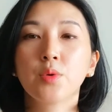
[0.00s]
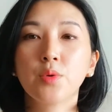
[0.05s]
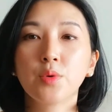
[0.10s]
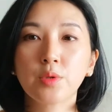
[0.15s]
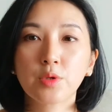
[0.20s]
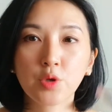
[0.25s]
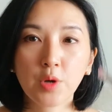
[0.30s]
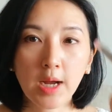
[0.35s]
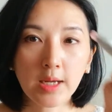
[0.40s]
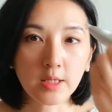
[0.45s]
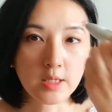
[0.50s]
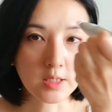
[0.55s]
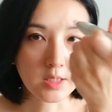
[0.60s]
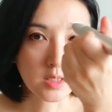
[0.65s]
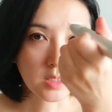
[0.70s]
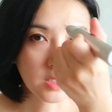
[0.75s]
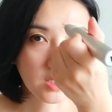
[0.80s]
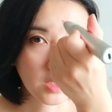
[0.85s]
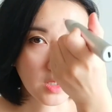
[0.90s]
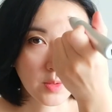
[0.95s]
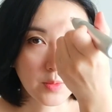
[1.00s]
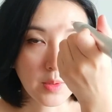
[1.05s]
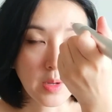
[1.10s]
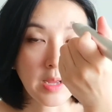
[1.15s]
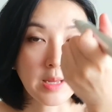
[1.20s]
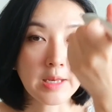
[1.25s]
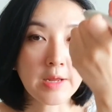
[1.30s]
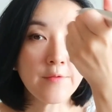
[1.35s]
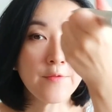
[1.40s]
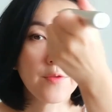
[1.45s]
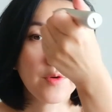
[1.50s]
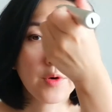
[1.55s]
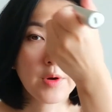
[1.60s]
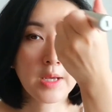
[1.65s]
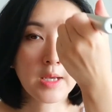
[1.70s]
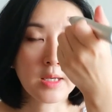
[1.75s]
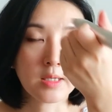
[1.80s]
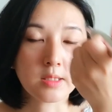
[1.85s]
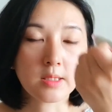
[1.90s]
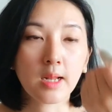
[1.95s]
Try the circular. I think
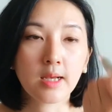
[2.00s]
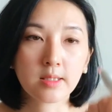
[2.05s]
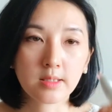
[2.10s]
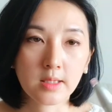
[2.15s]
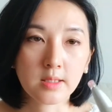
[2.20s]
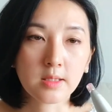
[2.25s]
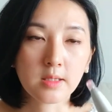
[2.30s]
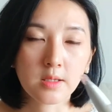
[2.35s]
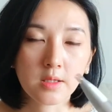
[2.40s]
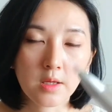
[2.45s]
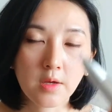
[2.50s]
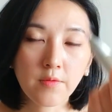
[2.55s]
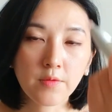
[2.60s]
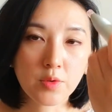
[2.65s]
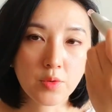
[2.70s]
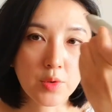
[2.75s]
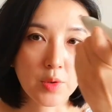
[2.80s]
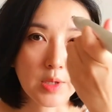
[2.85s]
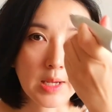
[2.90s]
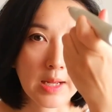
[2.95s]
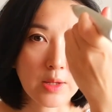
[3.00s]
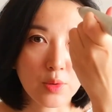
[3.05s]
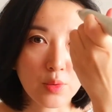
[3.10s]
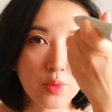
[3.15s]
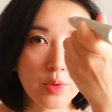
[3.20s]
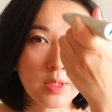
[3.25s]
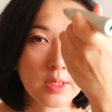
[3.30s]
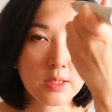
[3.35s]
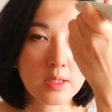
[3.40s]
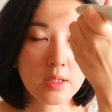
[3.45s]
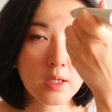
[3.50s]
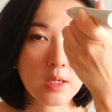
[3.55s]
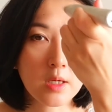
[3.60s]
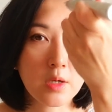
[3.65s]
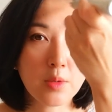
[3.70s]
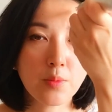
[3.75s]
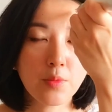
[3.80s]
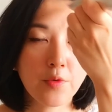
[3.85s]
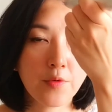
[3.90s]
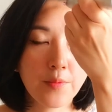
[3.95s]
forehead is less sensitive, so you can do the circular
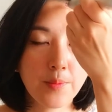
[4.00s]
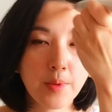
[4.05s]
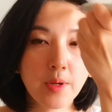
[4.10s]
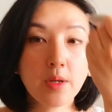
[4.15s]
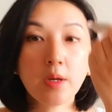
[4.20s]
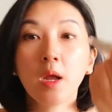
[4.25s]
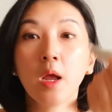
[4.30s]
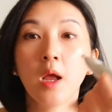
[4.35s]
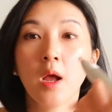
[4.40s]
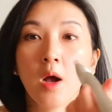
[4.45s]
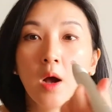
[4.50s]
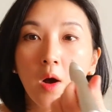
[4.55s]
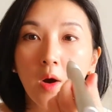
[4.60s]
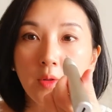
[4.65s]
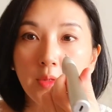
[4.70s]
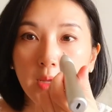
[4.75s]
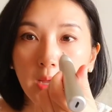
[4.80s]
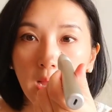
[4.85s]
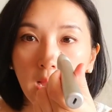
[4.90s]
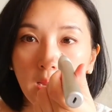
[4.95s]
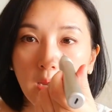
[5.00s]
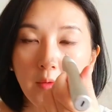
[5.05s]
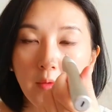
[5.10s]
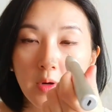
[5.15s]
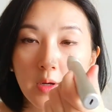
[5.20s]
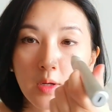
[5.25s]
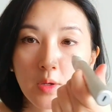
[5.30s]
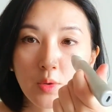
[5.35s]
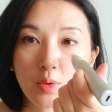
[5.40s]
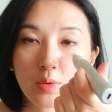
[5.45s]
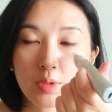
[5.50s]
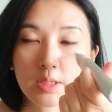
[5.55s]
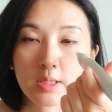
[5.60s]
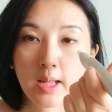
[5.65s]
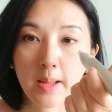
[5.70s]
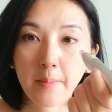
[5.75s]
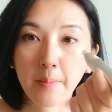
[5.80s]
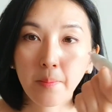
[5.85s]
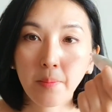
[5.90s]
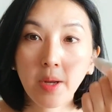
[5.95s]
movement. On the eye area, you do
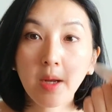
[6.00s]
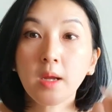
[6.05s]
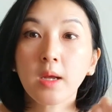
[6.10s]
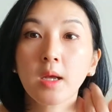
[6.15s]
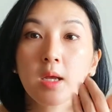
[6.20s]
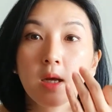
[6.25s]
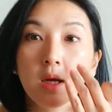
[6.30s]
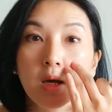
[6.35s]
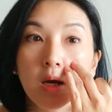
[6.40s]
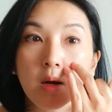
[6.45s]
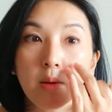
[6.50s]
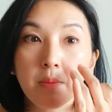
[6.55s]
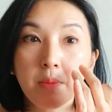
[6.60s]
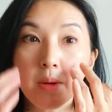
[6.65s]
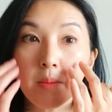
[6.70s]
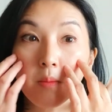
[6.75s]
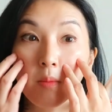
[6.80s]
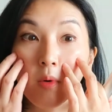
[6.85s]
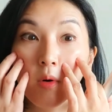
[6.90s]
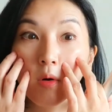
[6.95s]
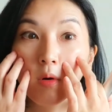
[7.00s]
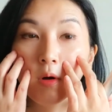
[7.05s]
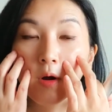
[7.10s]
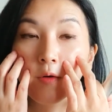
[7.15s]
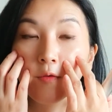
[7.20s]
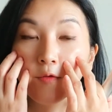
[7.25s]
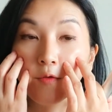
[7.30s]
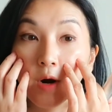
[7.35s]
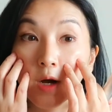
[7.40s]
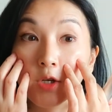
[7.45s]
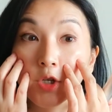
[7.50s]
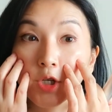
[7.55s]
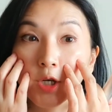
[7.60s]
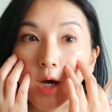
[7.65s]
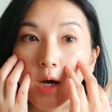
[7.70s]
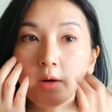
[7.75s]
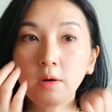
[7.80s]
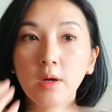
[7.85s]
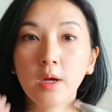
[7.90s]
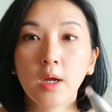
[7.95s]
stamping. Here a bit more
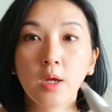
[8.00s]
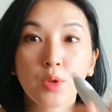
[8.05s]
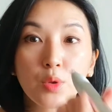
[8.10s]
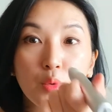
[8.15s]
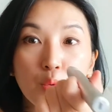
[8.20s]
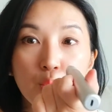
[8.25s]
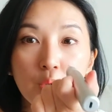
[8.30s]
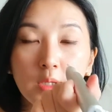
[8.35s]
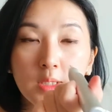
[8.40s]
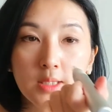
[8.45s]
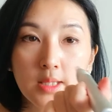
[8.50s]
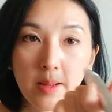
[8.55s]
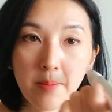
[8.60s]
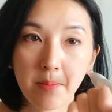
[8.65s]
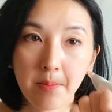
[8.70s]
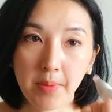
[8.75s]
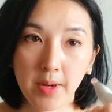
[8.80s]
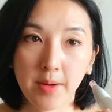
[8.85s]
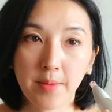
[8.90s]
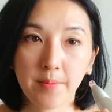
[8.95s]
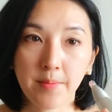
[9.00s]
fragile, do the stamping.